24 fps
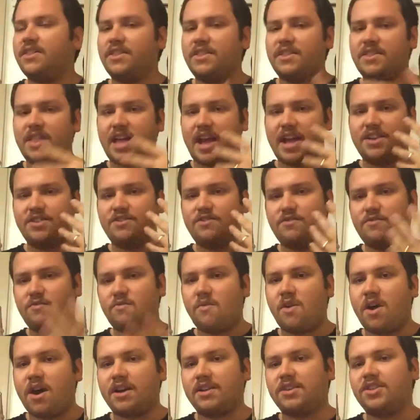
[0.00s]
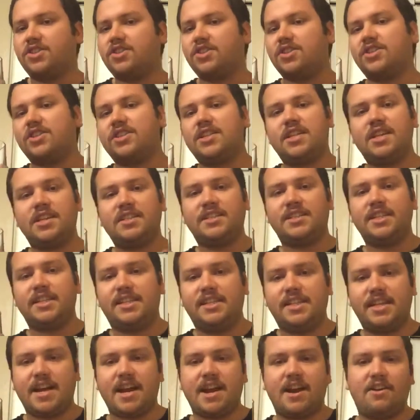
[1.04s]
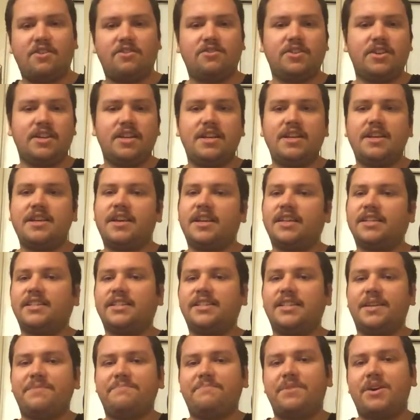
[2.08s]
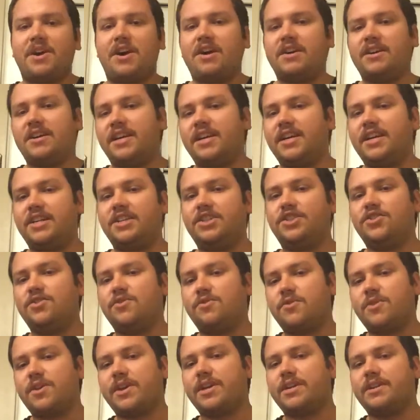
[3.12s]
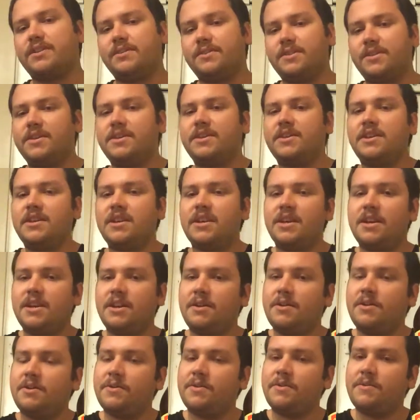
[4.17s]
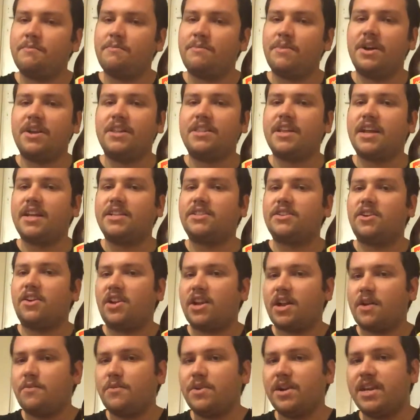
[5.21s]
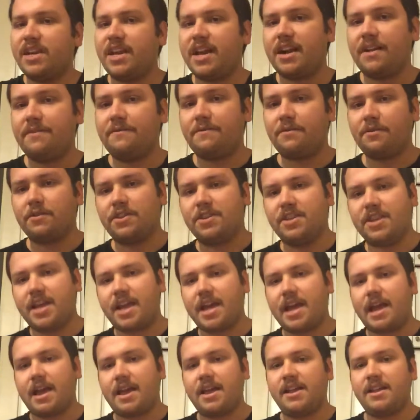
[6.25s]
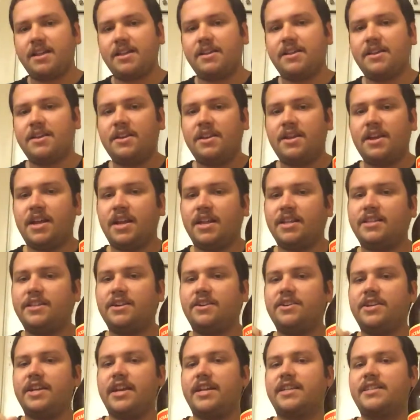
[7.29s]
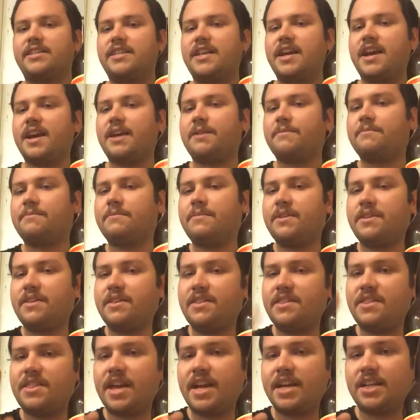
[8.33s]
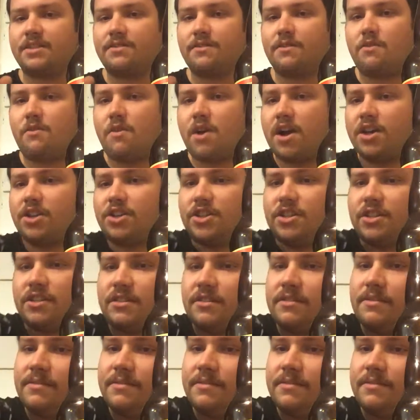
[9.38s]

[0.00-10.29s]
that you'd want to just sit down and sip on and enjoy. But that's all I really have for today. Until next time, thanks for watching.